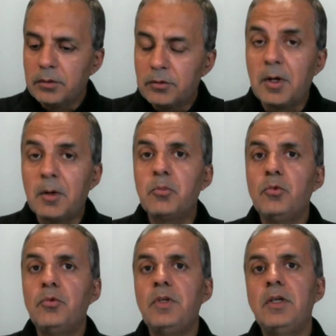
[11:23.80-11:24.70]
Step
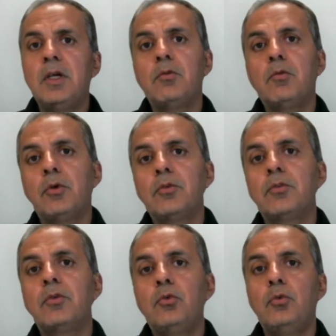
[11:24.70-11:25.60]
2 CK
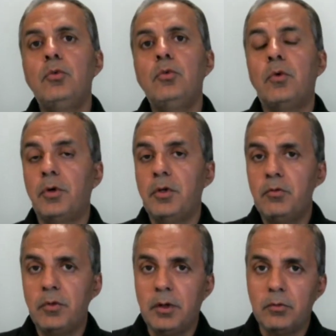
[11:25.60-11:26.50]
was
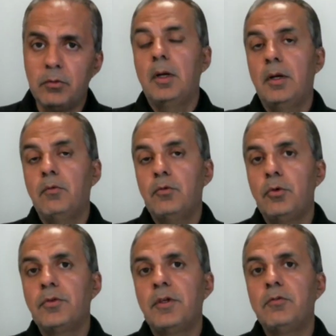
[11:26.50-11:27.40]
245. And of
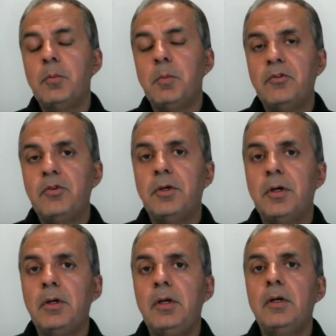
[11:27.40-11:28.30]
course, as we mentioned
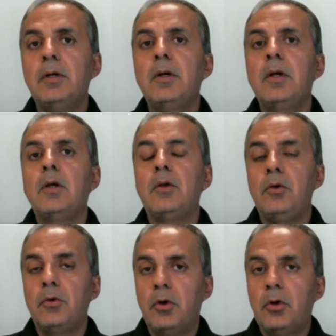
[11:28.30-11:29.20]
earlier,
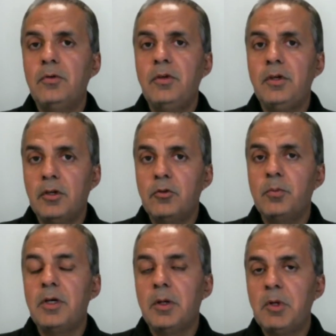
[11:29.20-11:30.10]
neurology is
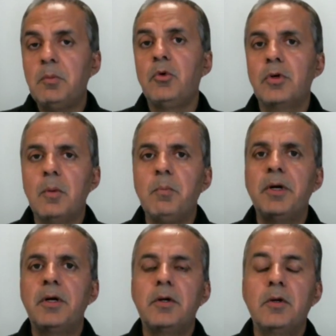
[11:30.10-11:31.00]
becoming more
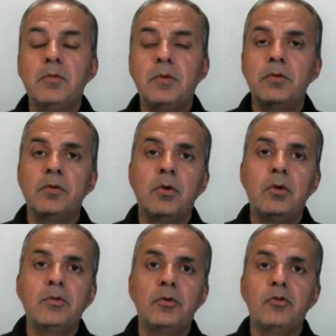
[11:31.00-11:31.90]
competitive. This is
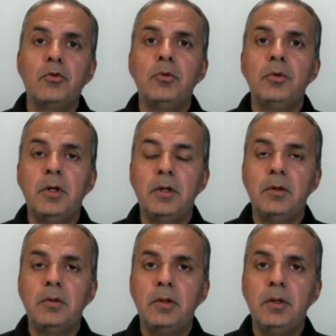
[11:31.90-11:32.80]
also shown
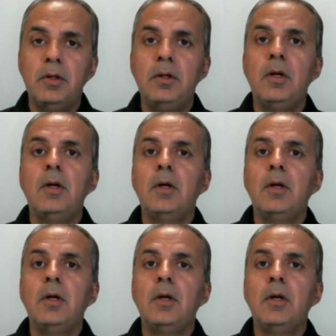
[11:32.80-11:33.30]
in the